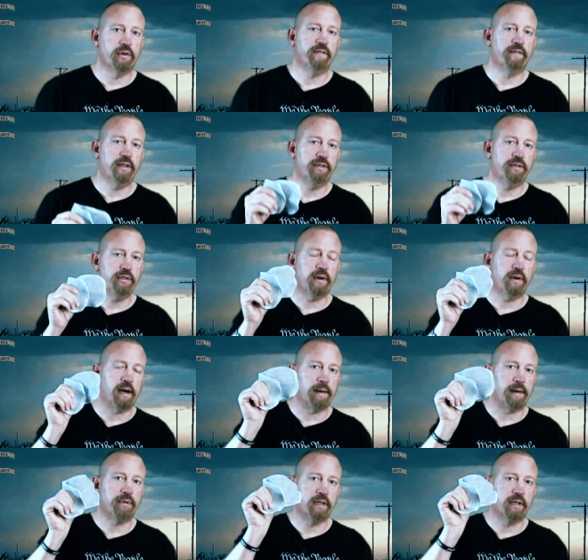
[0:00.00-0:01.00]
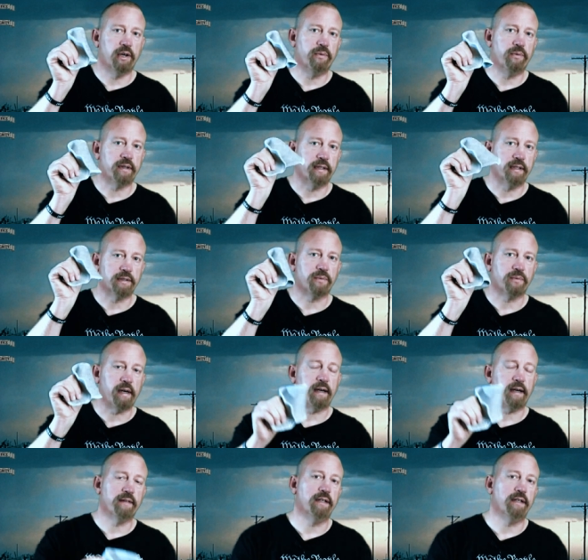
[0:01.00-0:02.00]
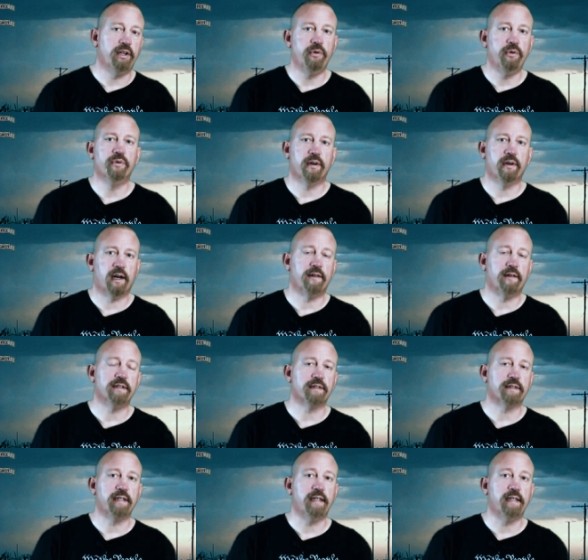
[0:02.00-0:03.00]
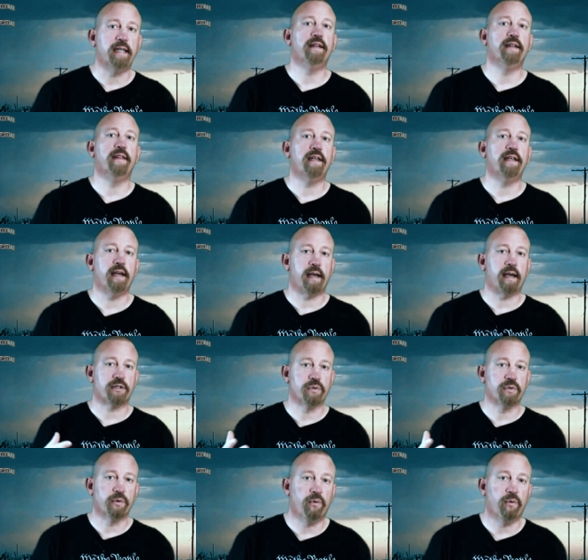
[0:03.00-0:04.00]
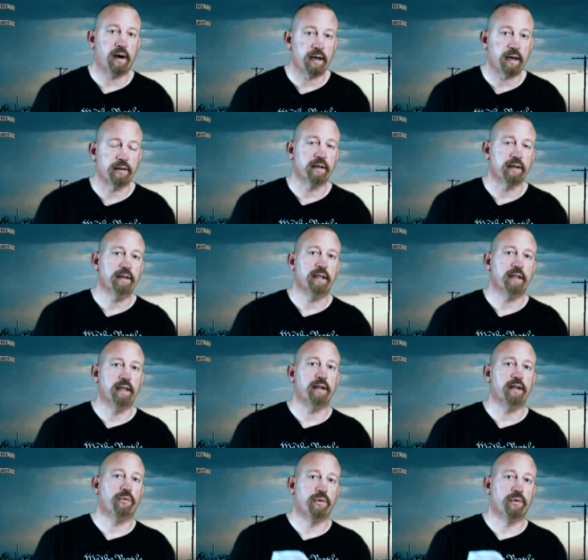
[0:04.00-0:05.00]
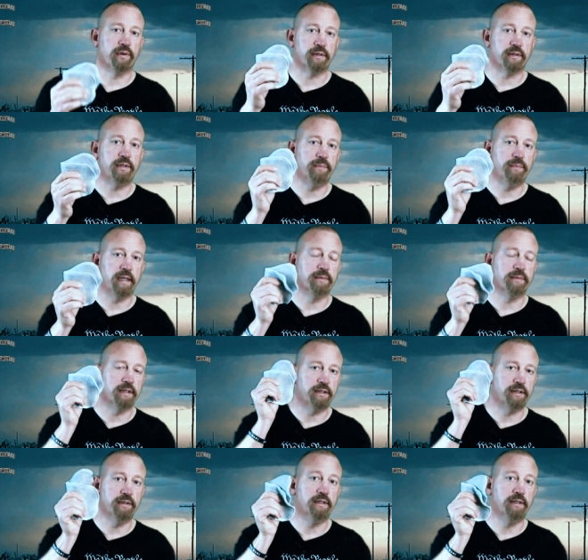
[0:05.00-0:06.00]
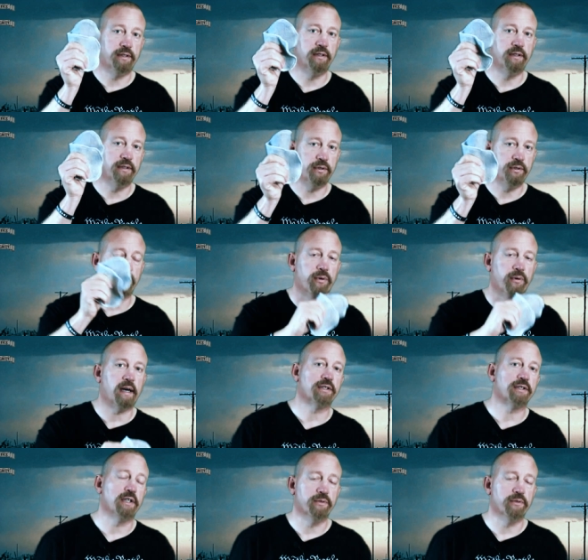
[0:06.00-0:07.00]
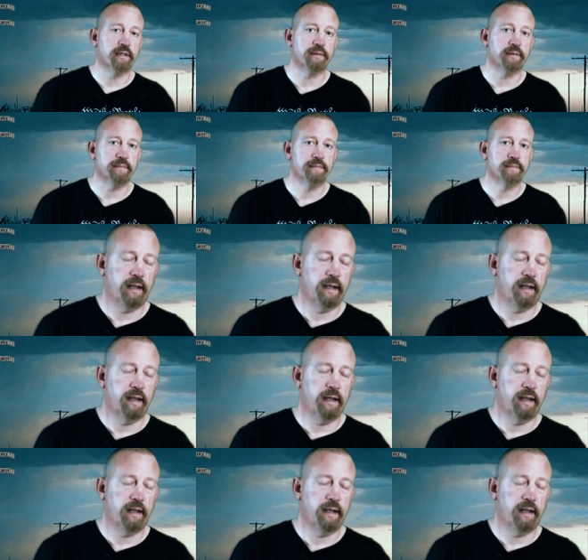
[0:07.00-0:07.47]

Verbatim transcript: So if you do opt to go with this route, then you will obviously need the extra water in order to be able to, to, to do the washing with them.